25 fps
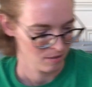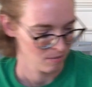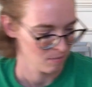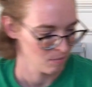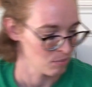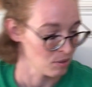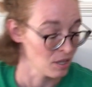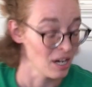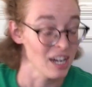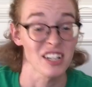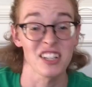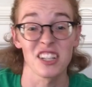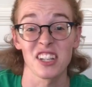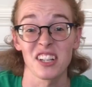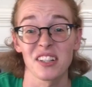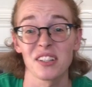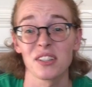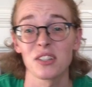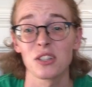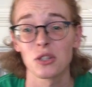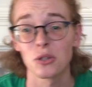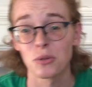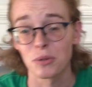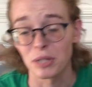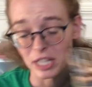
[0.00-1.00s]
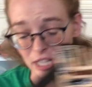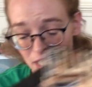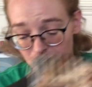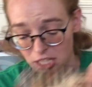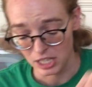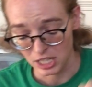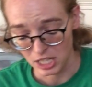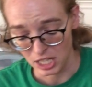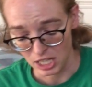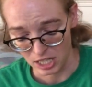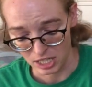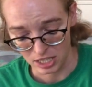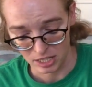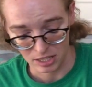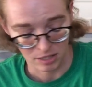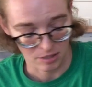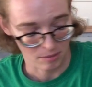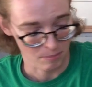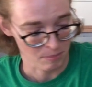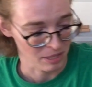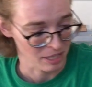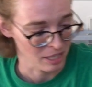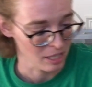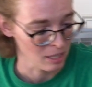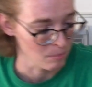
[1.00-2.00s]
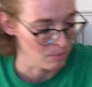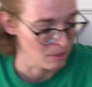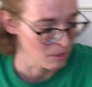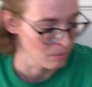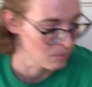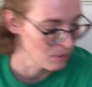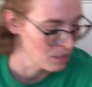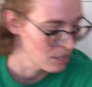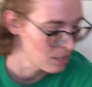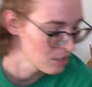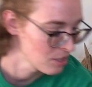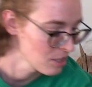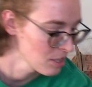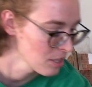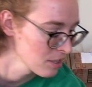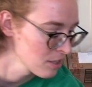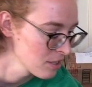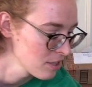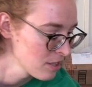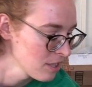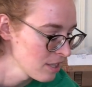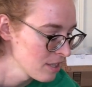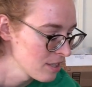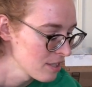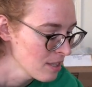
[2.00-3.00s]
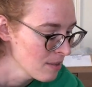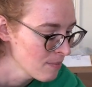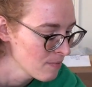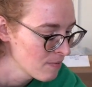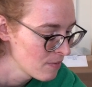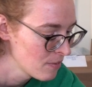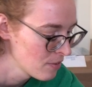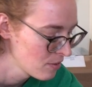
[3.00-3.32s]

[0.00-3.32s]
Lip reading: projects to get done, my keeping projects, except